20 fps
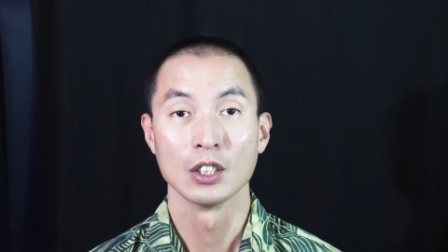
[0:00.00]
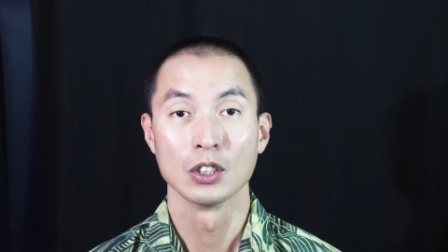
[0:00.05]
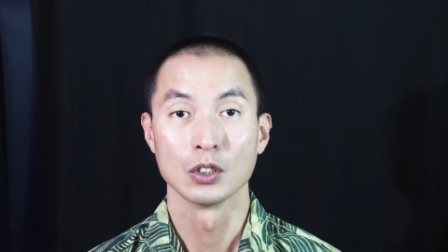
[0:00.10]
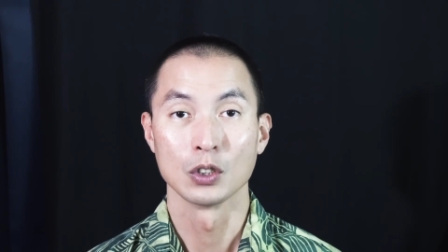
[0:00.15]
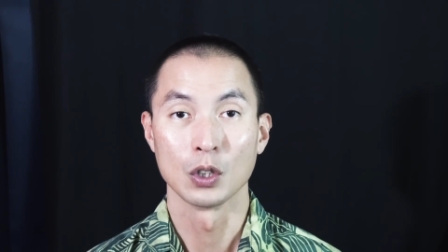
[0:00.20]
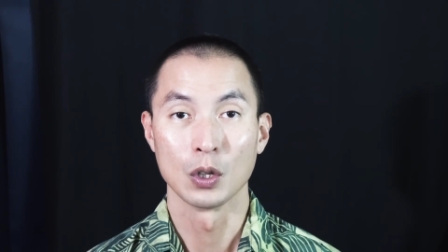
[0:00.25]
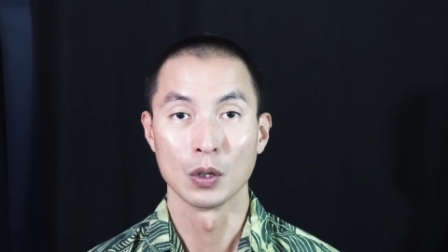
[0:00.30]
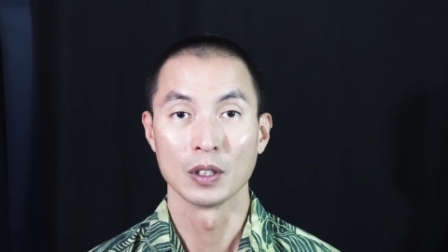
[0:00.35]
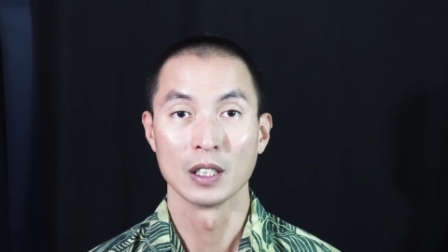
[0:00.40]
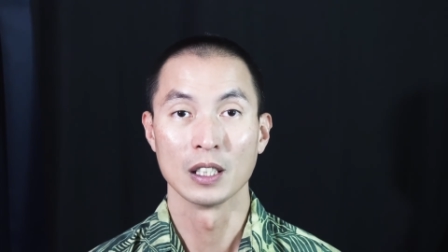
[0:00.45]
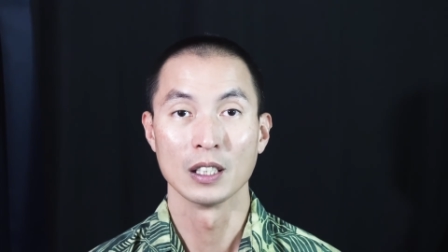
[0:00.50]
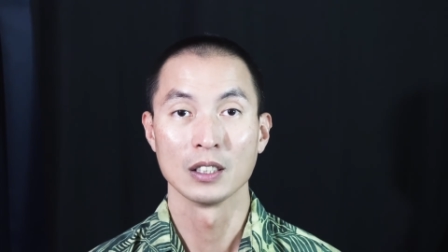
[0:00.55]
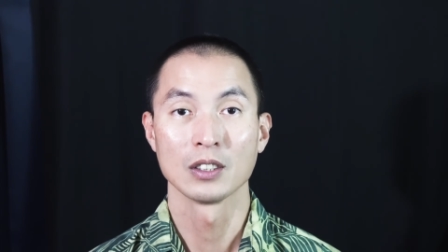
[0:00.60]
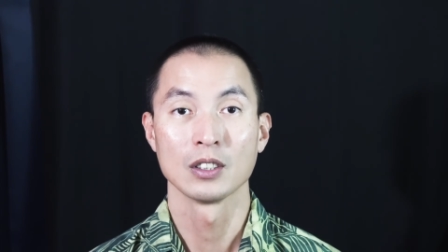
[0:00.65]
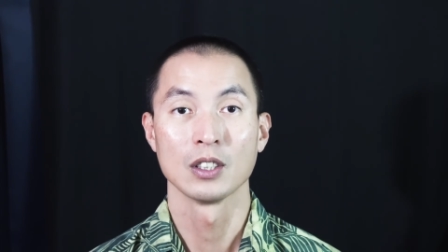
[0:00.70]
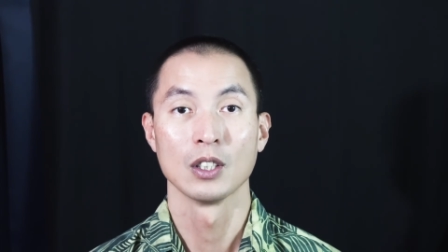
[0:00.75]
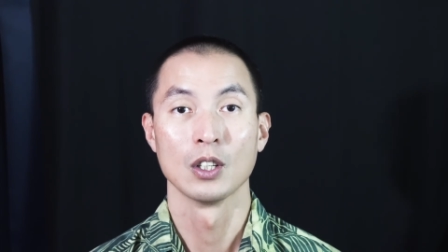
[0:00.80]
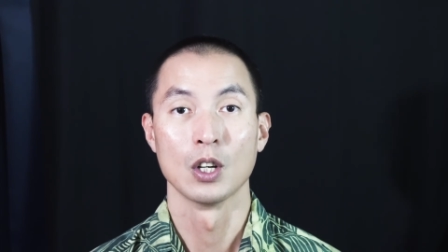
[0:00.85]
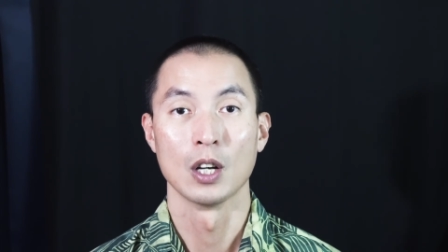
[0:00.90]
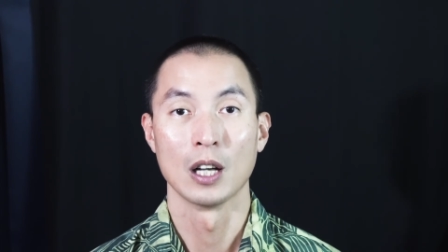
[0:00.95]
so
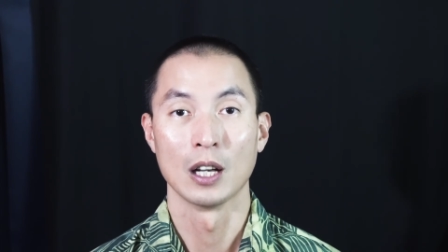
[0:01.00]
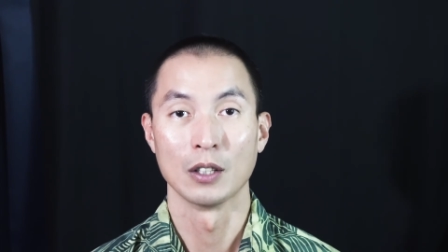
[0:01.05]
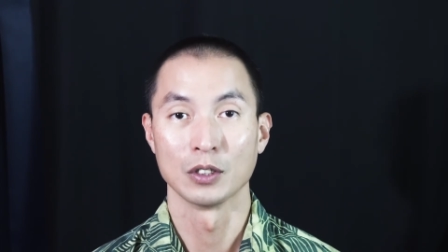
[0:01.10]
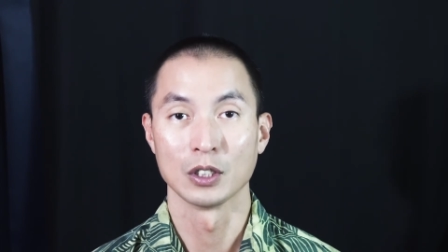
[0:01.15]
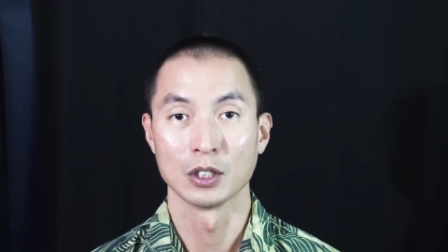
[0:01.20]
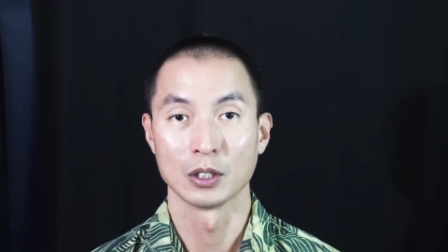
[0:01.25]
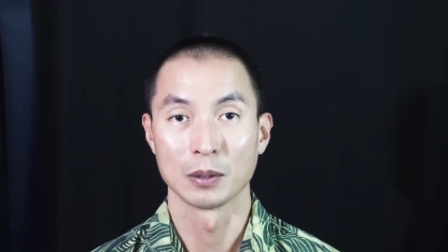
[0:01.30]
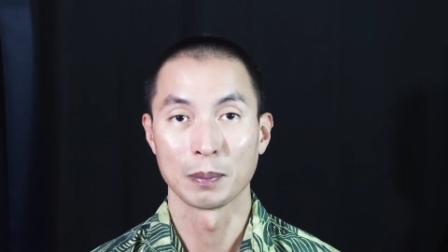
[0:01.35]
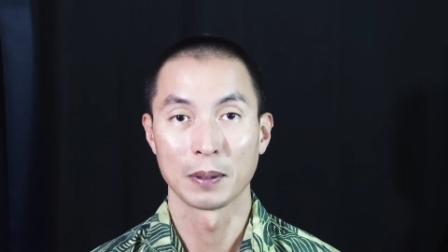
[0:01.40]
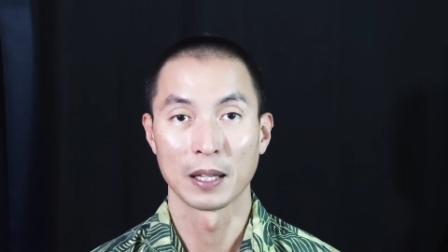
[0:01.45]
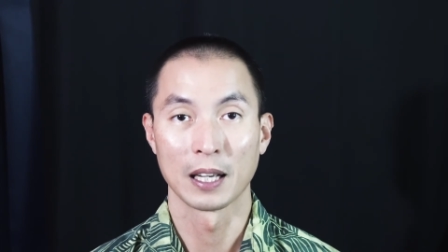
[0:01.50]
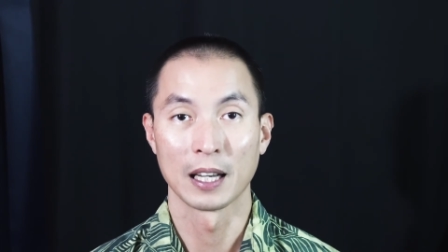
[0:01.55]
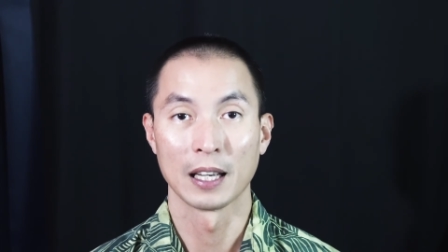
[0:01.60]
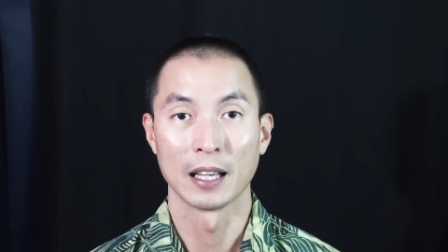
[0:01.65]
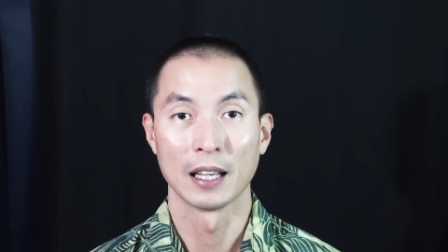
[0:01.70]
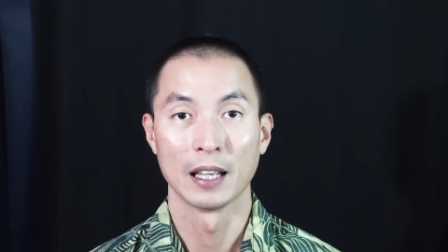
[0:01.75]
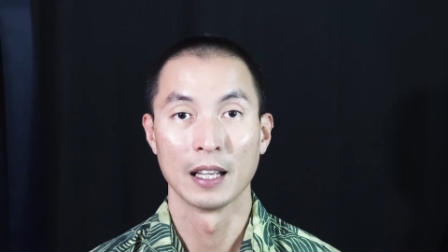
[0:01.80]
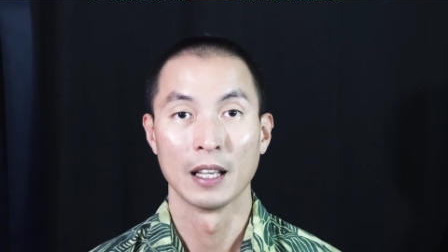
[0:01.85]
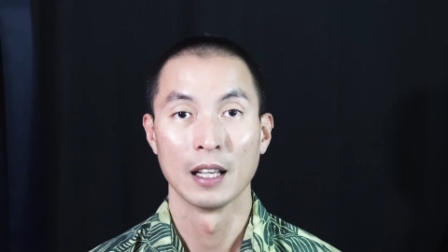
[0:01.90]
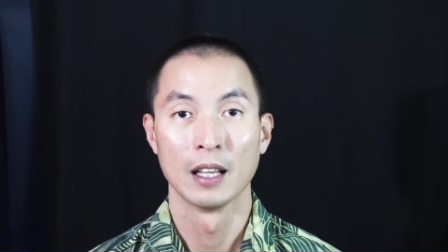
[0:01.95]
does housing supply.
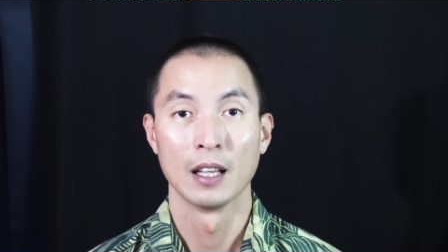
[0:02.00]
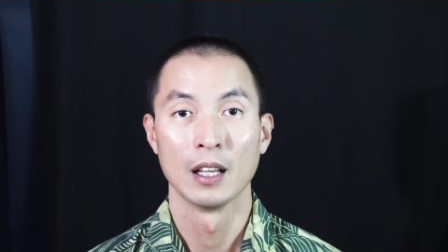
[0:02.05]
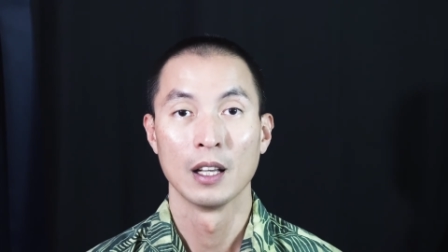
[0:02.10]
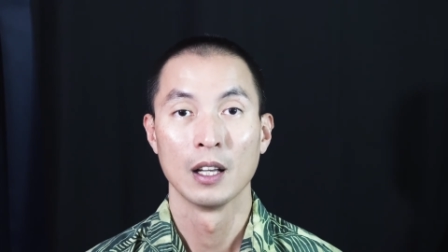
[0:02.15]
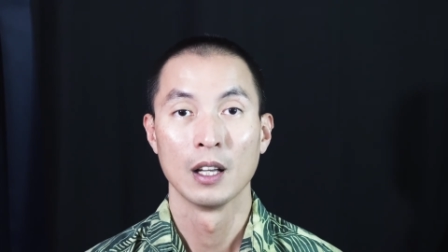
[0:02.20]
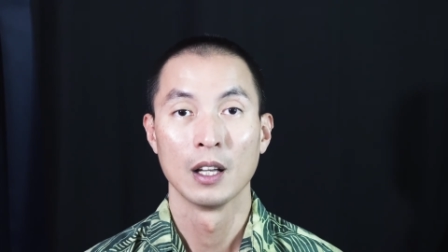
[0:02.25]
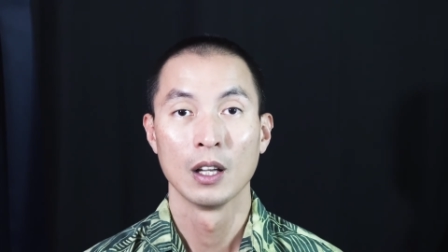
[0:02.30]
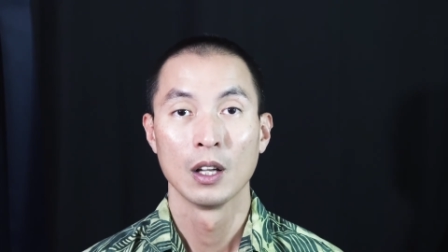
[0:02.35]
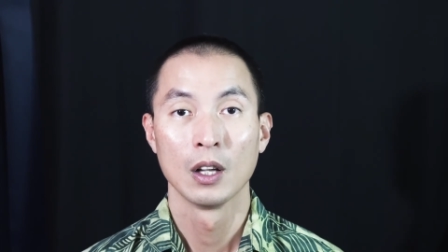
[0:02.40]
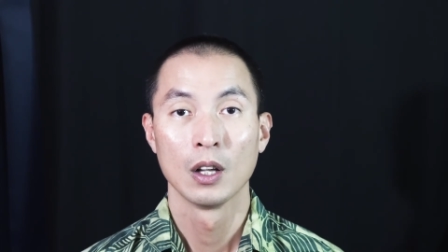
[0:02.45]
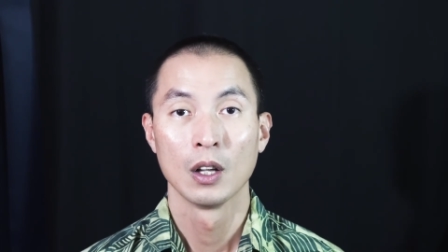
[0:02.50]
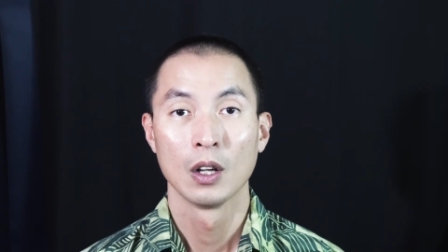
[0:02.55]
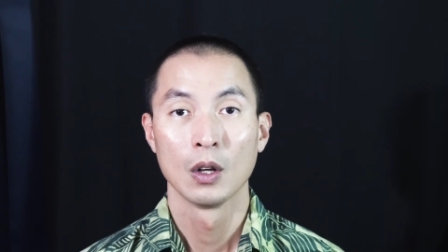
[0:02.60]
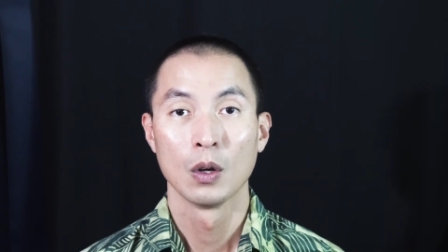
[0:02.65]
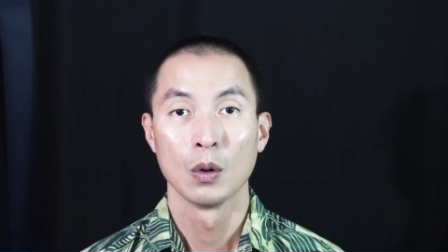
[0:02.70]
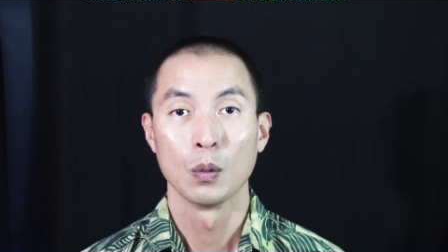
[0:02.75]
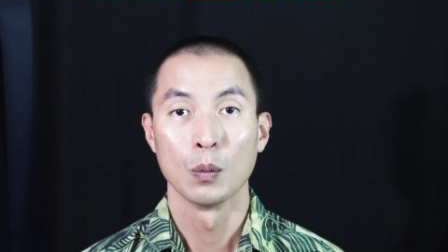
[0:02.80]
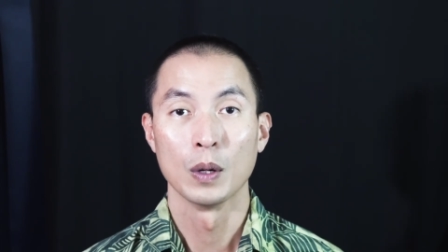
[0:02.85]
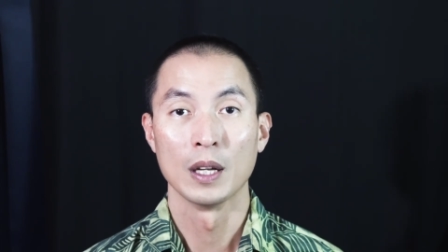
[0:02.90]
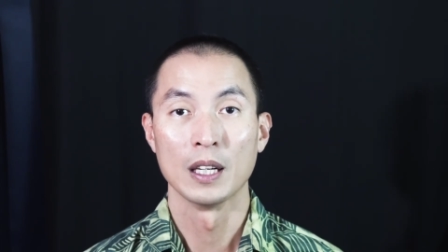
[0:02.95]

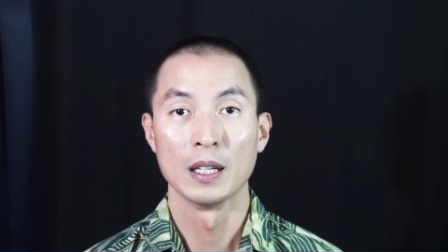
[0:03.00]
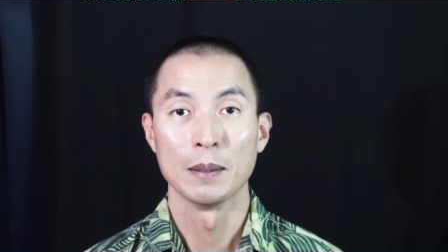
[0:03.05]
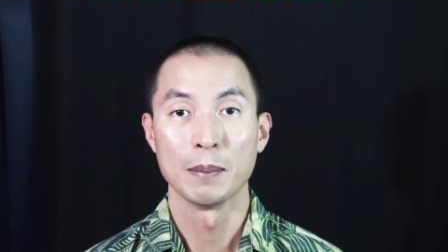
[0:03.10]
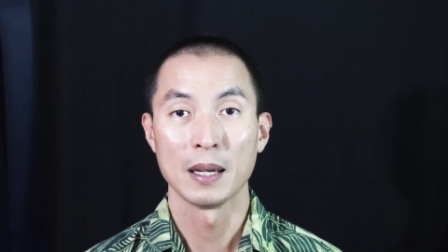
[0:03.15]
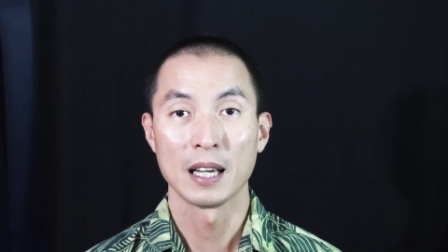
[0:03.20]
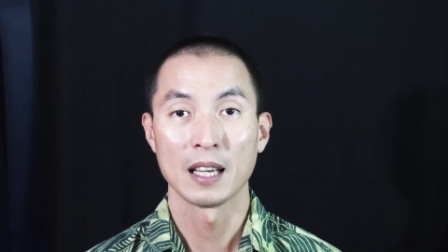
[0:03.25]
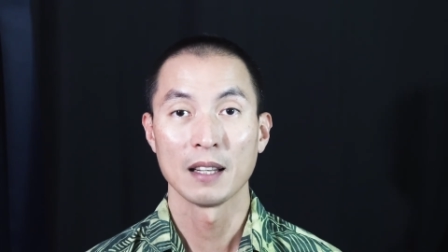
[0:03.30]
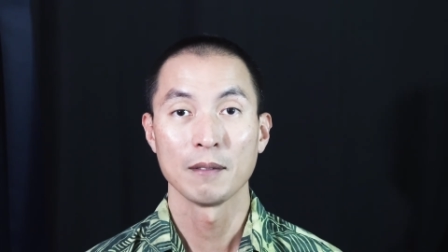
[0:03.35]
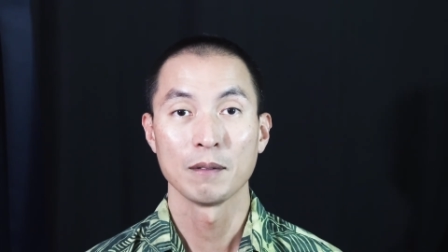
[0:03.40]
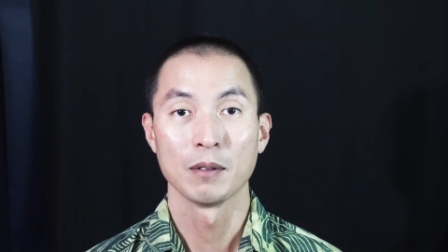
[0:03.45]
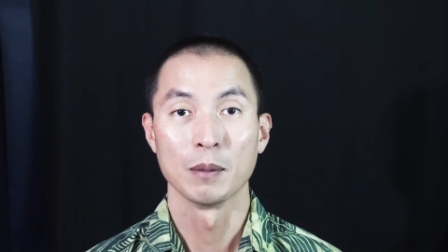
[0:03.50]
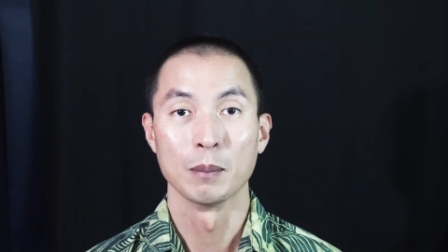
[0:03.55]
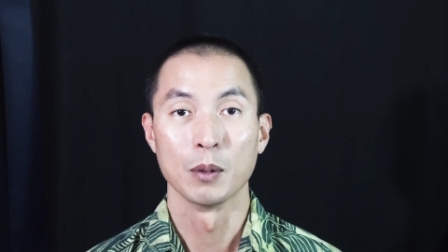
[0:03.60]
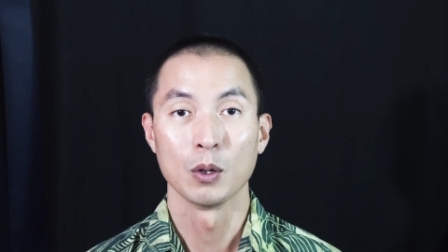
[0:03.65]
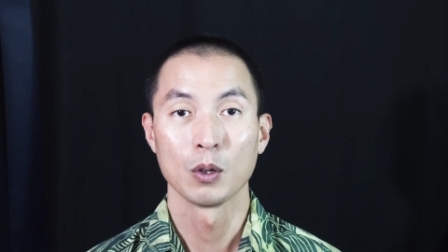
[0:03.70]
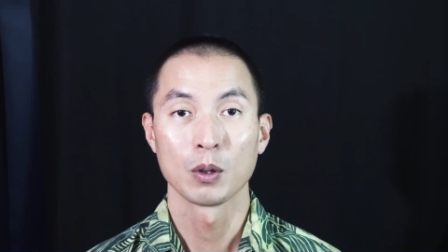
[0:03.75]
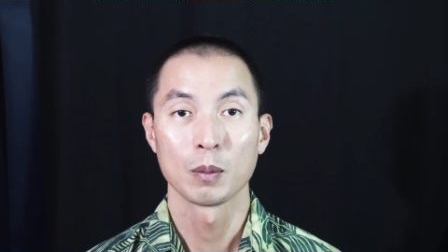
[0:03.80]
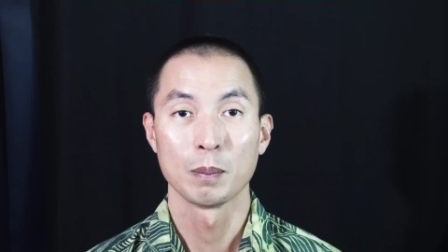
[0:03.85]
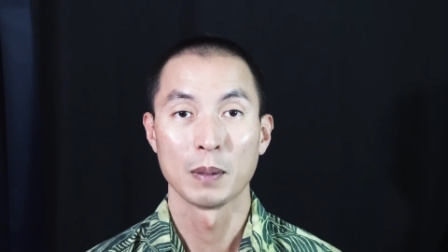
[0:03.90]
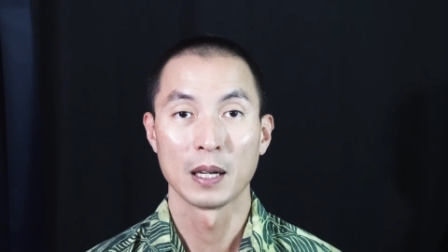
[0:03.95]
When demand from
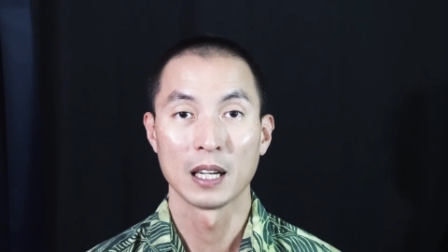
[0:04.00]
both